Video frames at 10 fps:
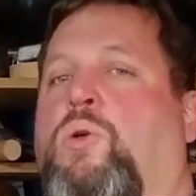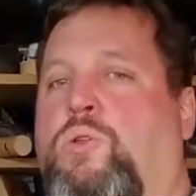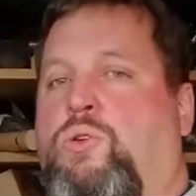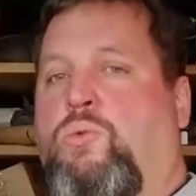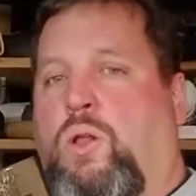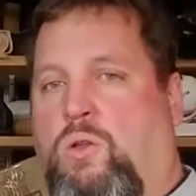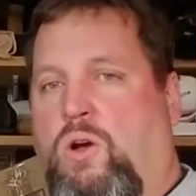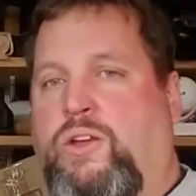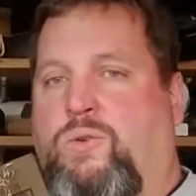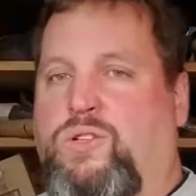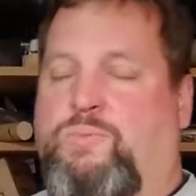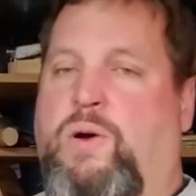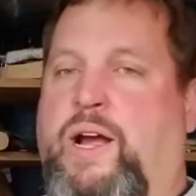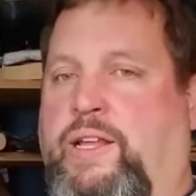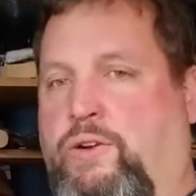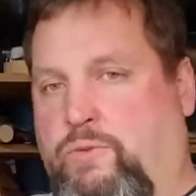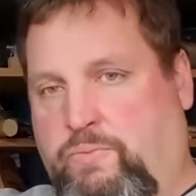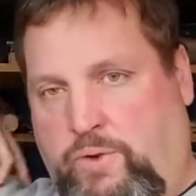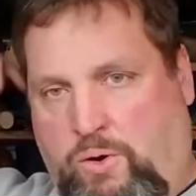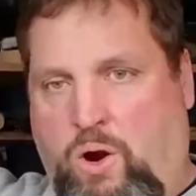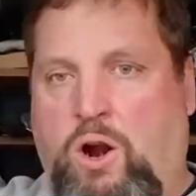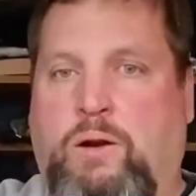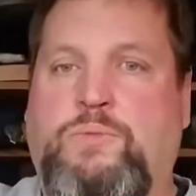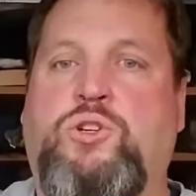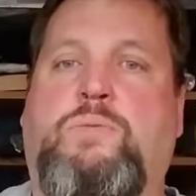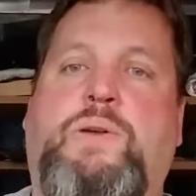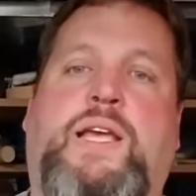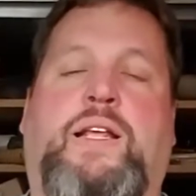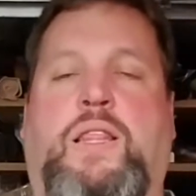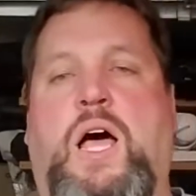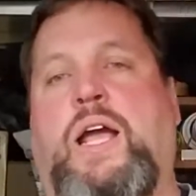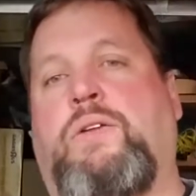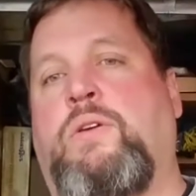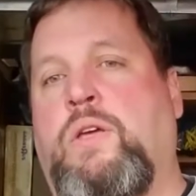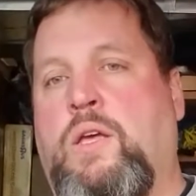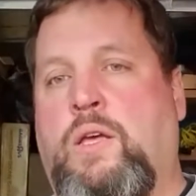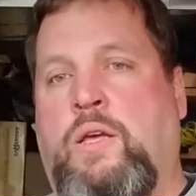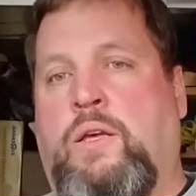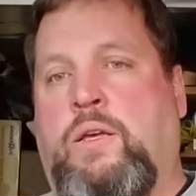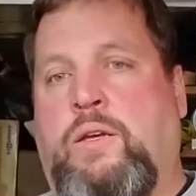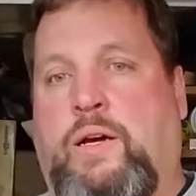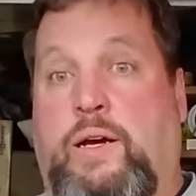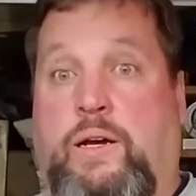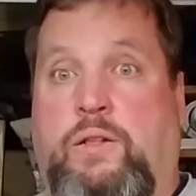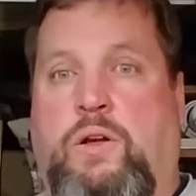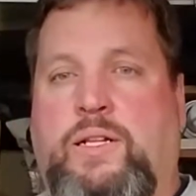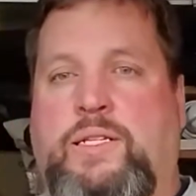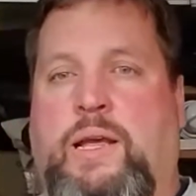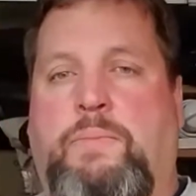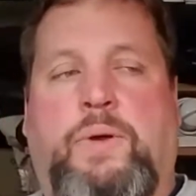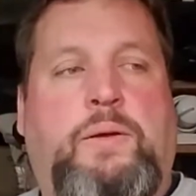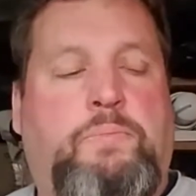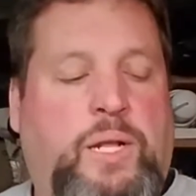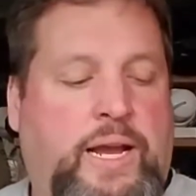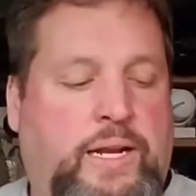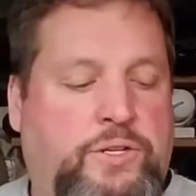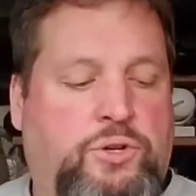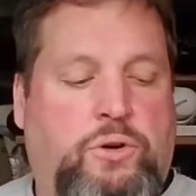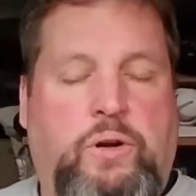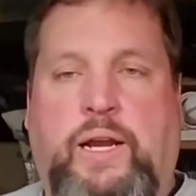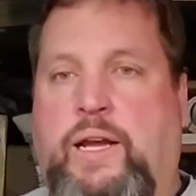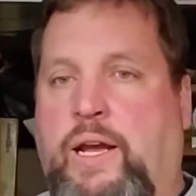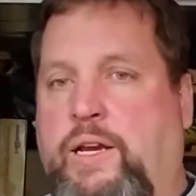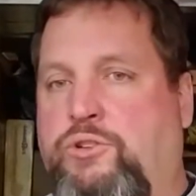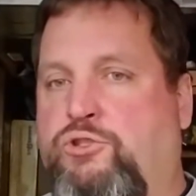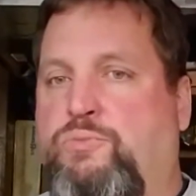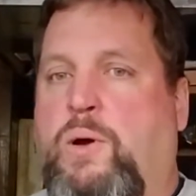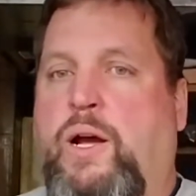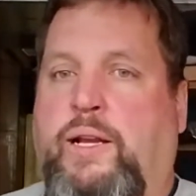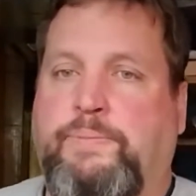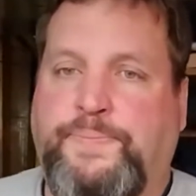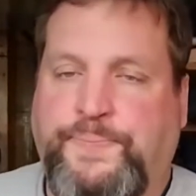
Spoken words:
you along your spine. Your arm should be in line along the same plane as your spine.